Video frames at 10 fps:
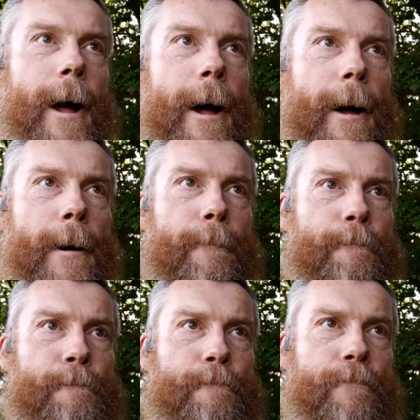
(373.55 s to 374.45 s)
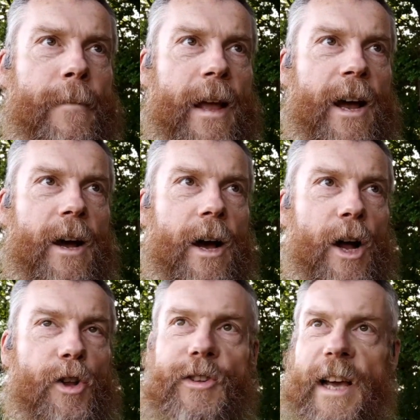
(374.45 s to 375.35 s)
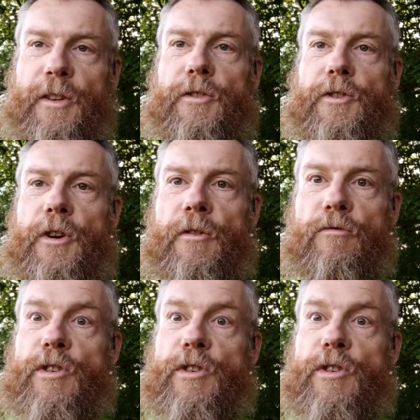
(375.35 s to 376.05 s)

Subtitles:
And your test